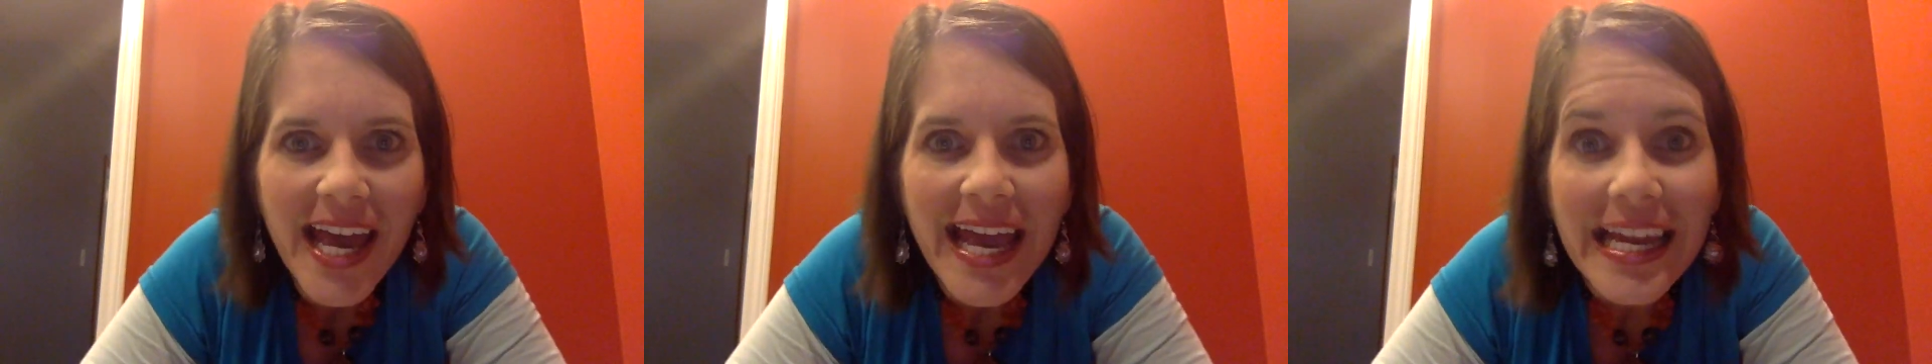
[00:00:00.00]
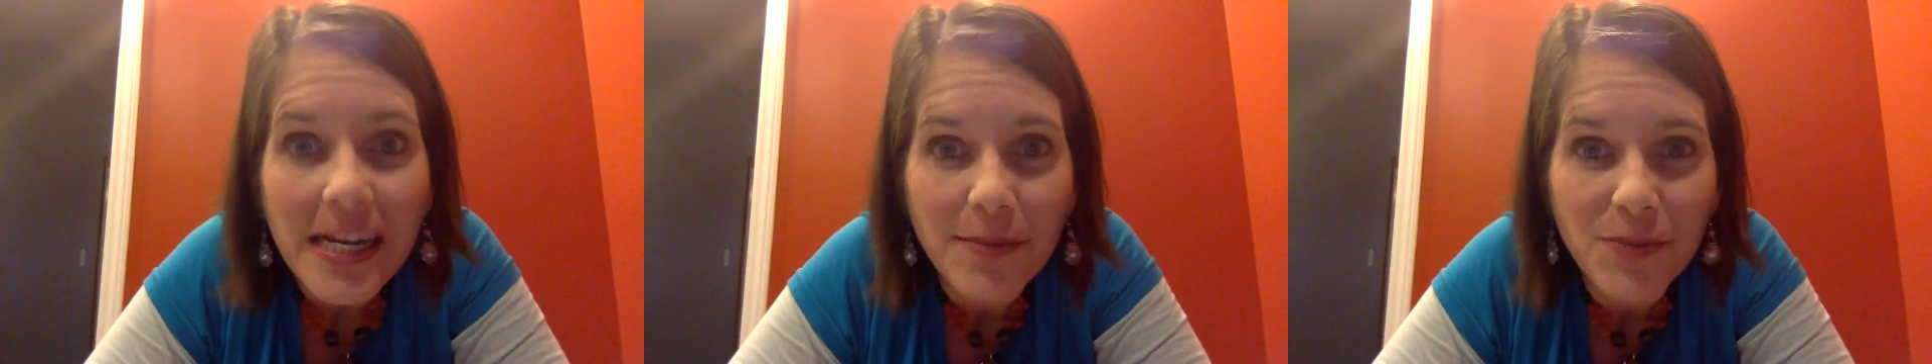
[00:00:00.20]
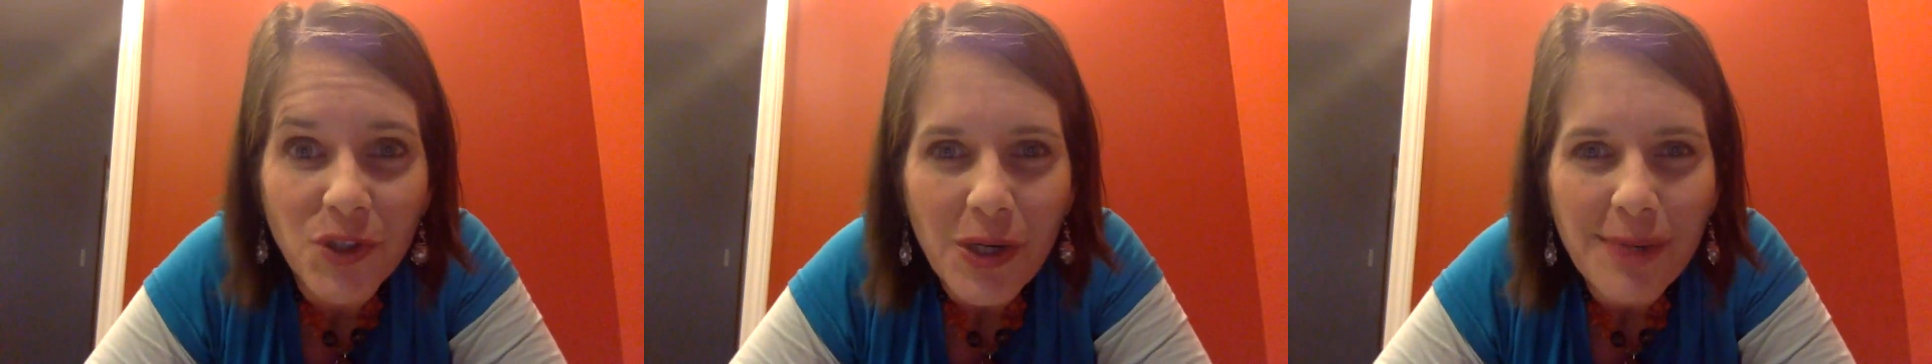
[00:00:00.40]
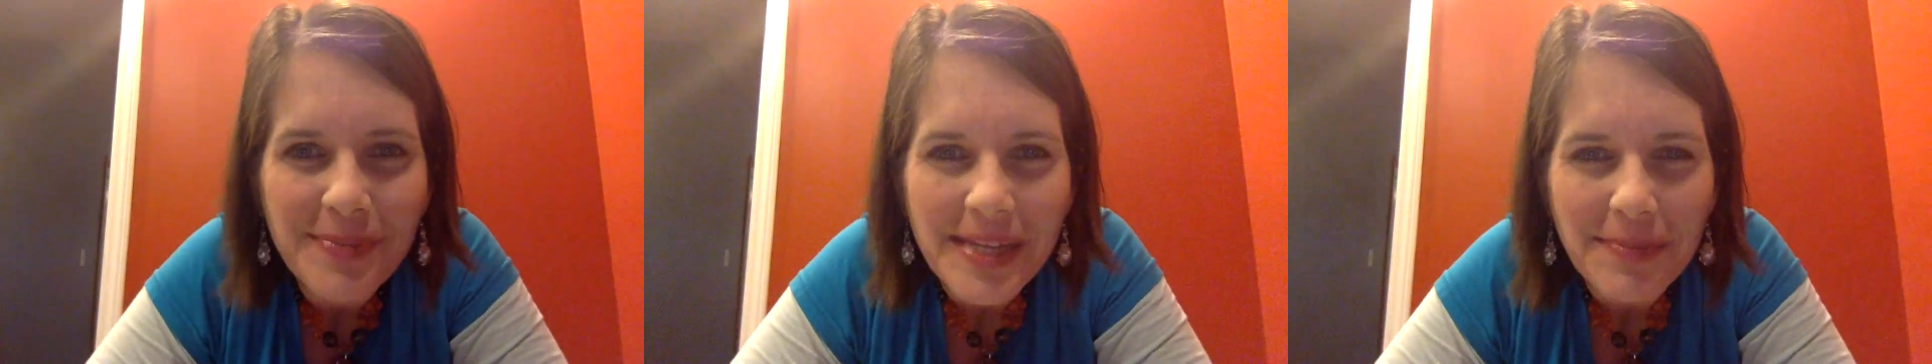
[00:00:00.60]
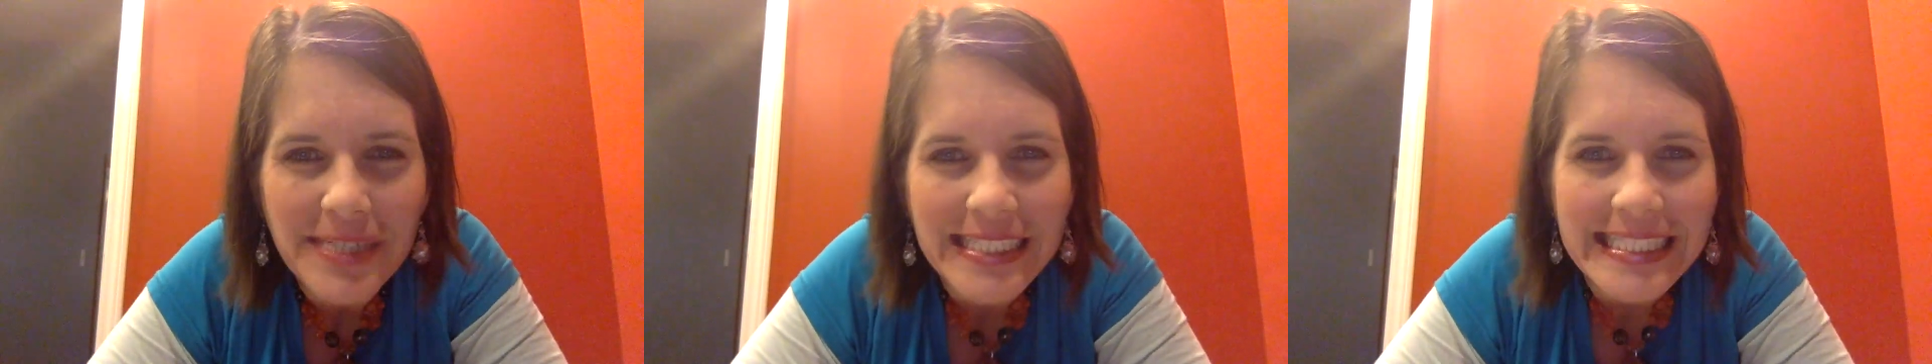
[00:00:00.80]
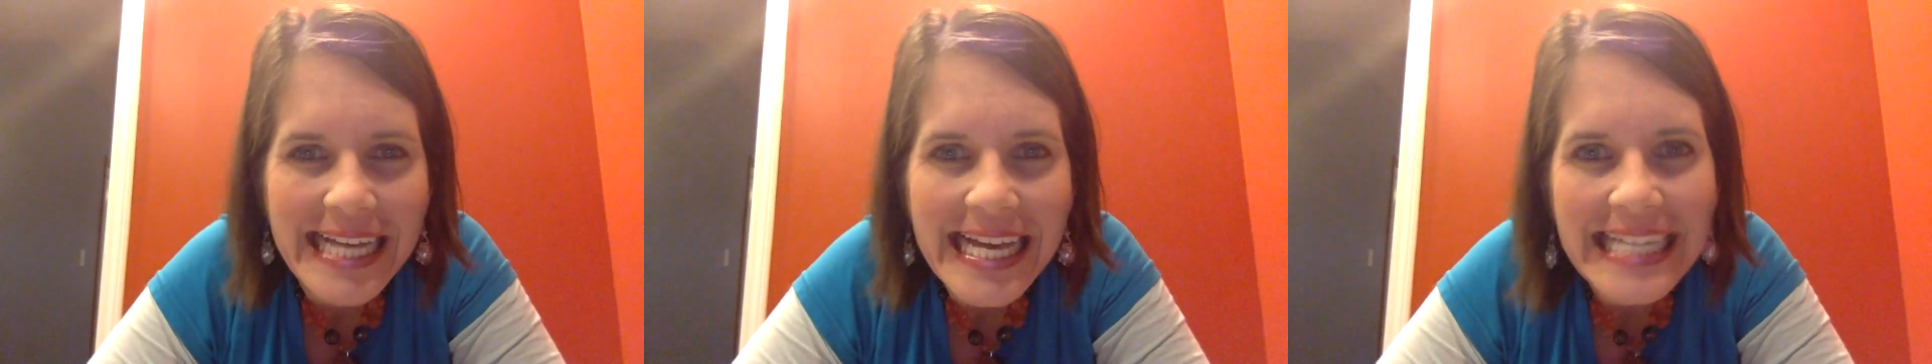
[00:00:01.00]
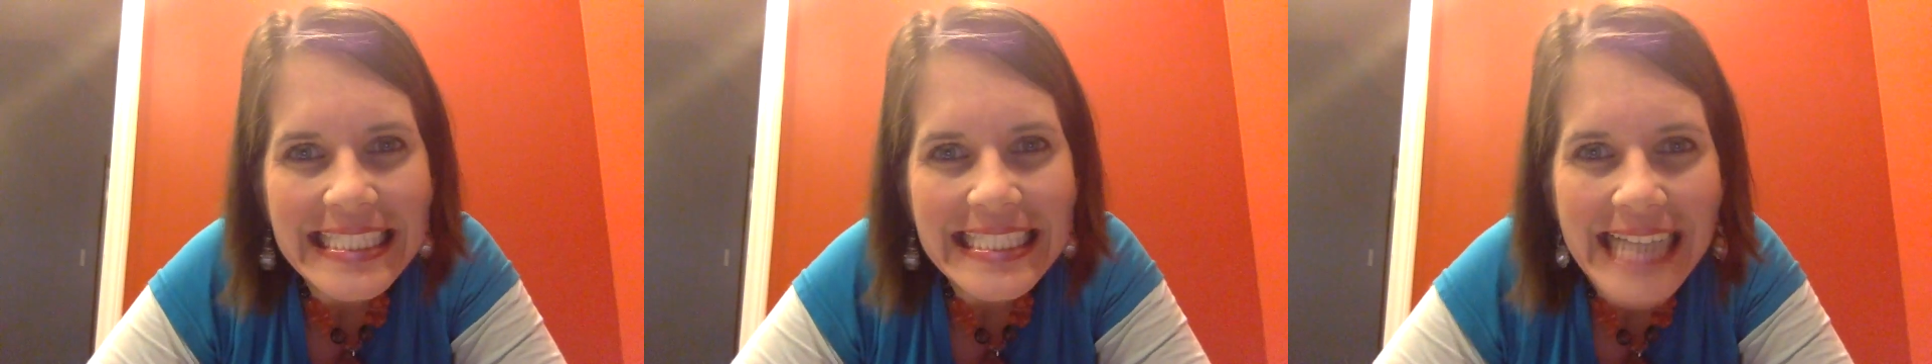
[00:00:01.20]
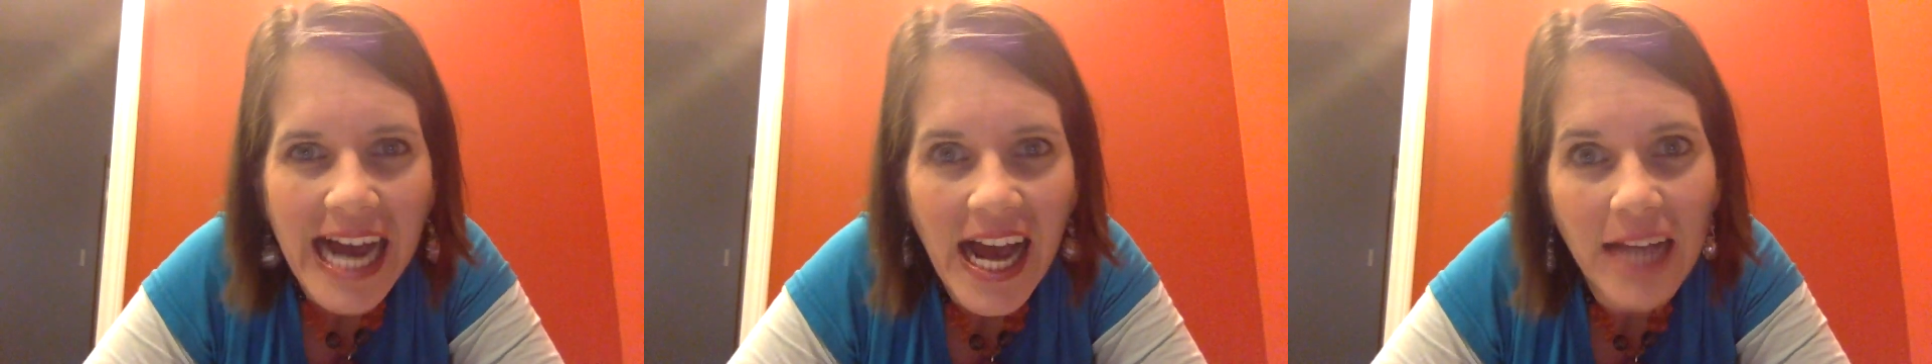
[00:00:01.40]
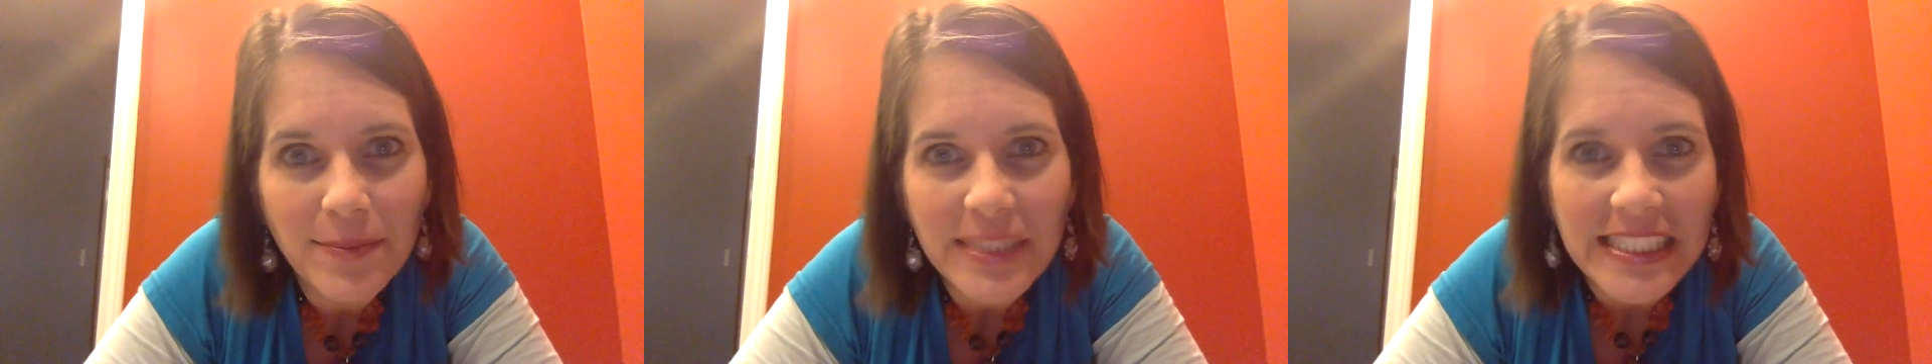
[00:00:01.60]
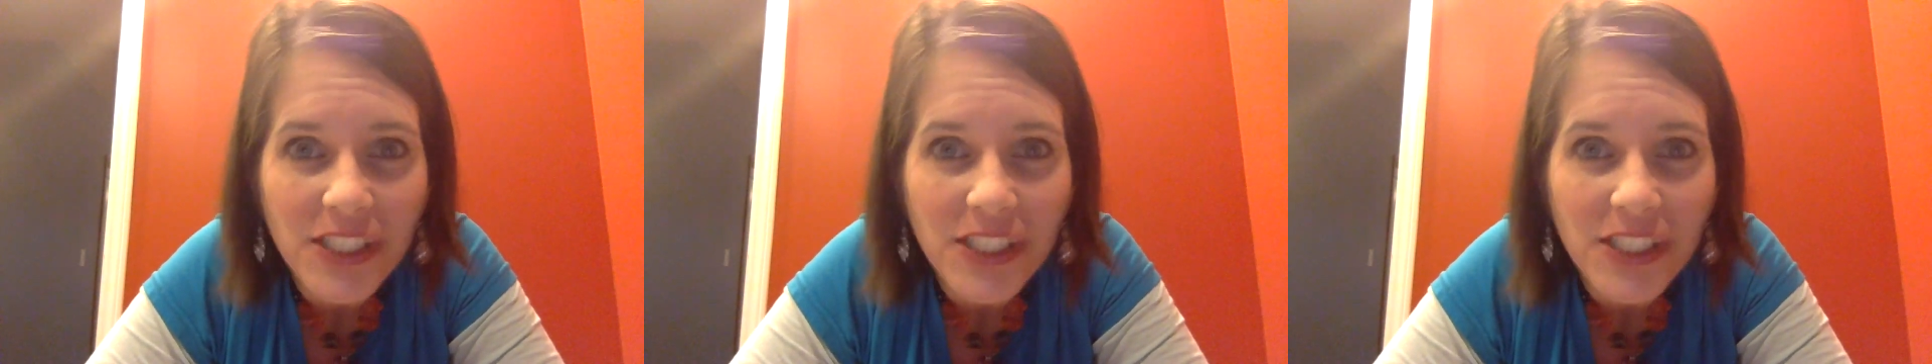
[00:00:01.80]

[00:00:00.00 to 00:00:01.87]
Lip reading: It absorbs up to 10 times